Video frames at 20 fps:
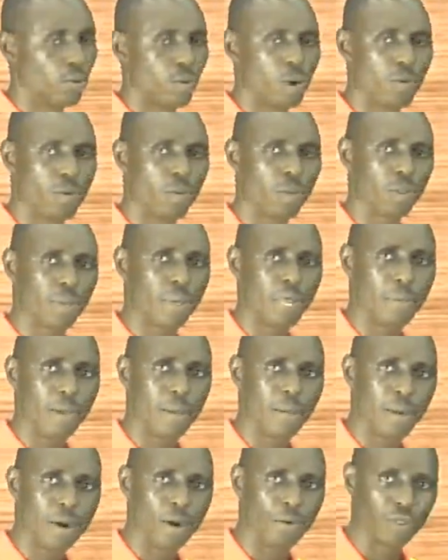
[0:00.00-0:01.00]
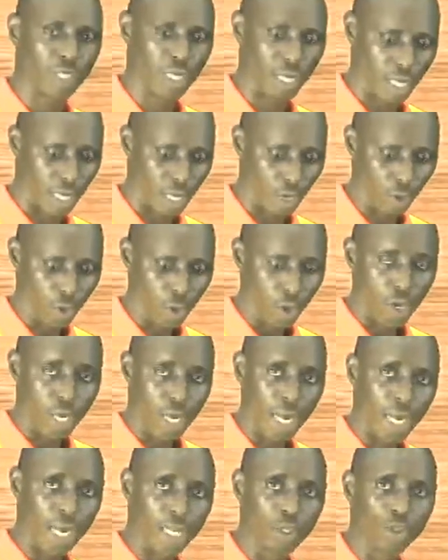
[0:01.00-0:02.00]
when we multiply by power of 10 now,
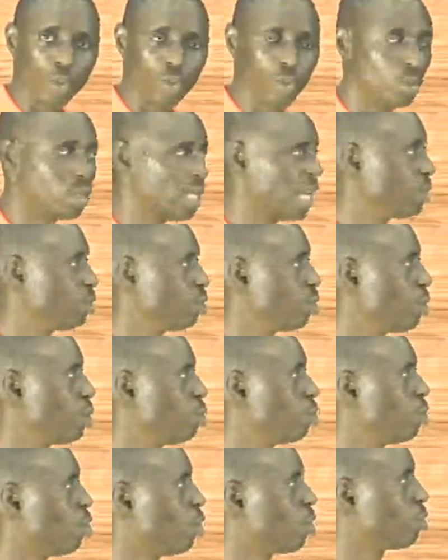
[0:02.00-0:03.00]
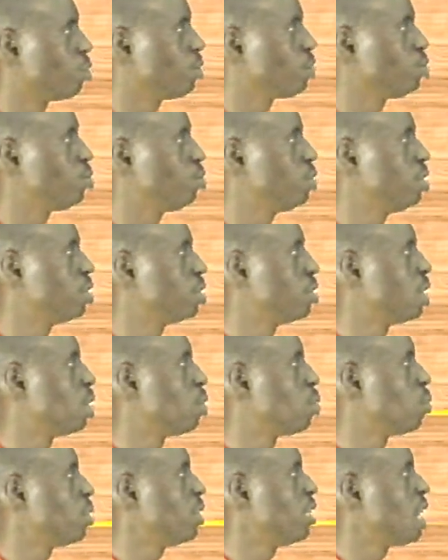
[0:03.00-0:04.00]
like I told you, there is no way you will always do this now
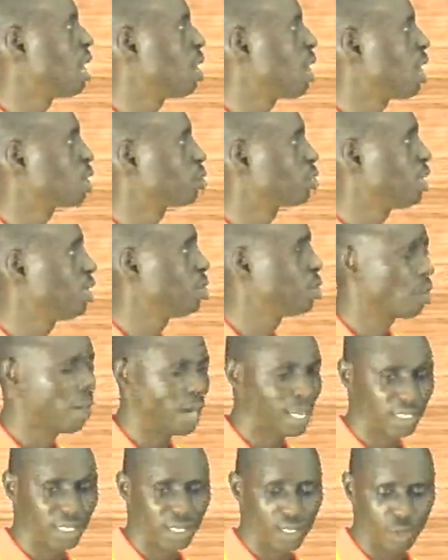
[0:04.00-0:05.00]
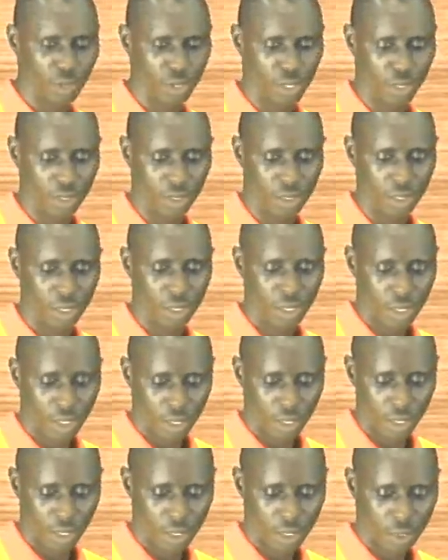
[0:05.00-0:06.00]
without actually not writing the units.
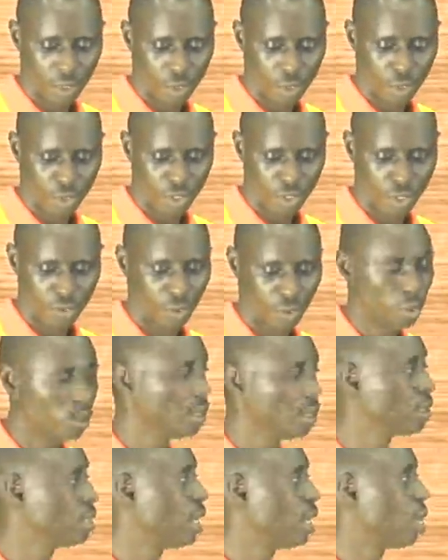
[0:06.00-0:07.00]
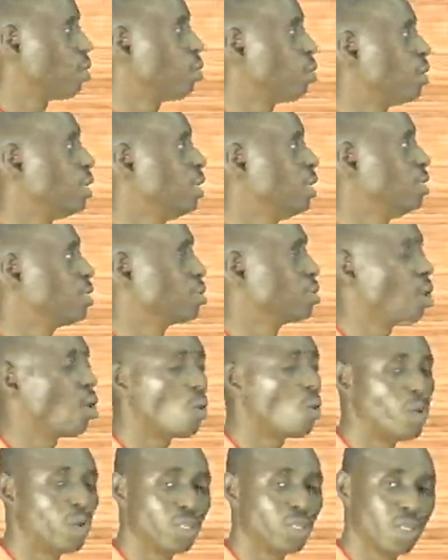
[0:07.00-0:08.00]
The use of the unit now is
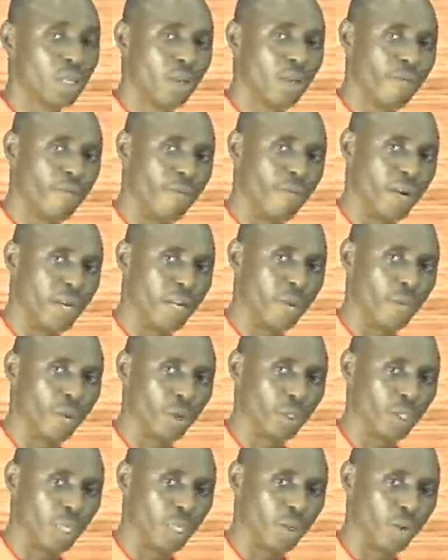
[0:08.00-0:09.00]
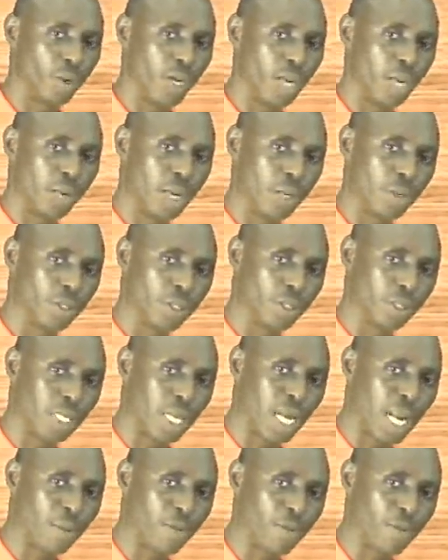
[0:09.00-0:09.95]
always very important. Whether you are using standard